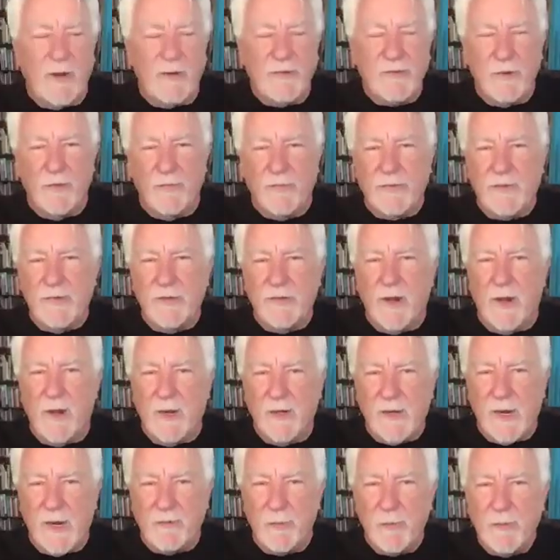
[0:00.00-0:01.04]
I showed the
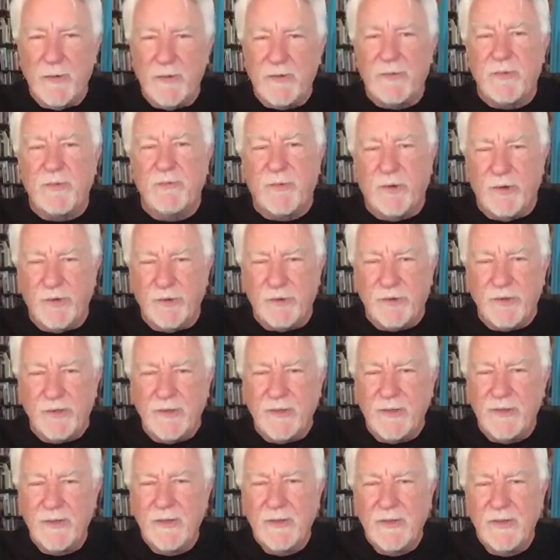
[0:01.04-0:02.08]
government's version.
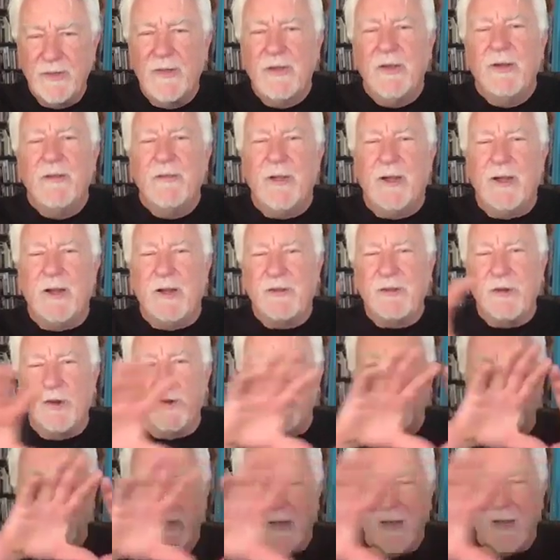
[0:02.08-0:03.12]
Then I showed
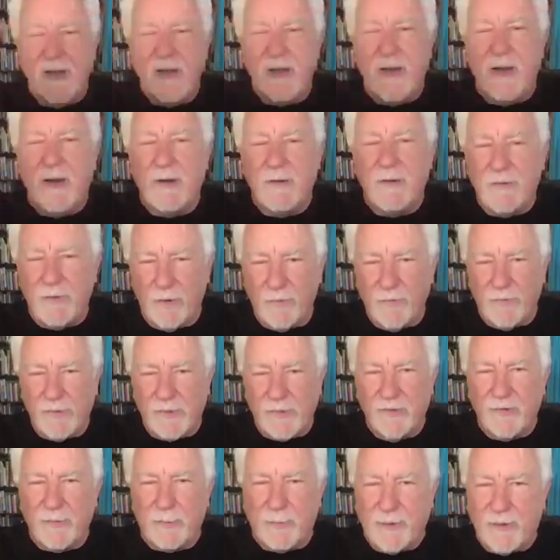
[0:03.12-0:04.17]
it again. I showed the
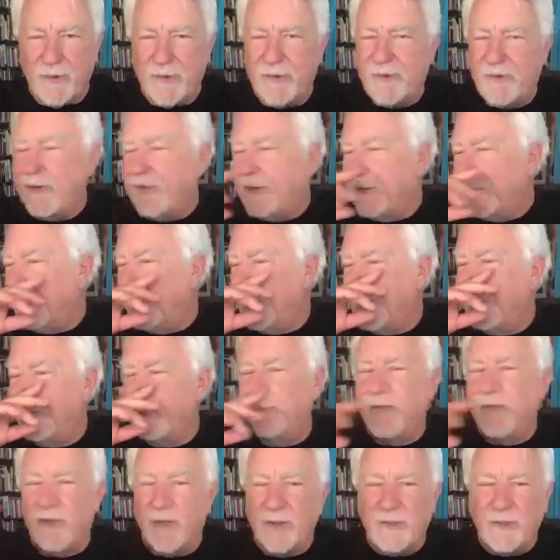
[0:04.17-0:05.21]
conspiracy theorist
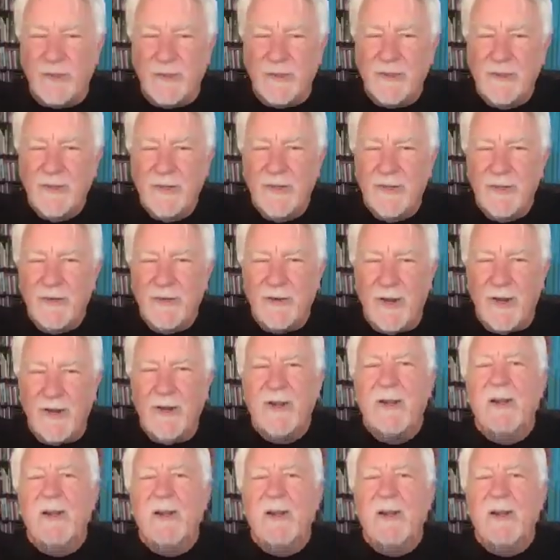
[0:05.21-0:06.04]
version, right?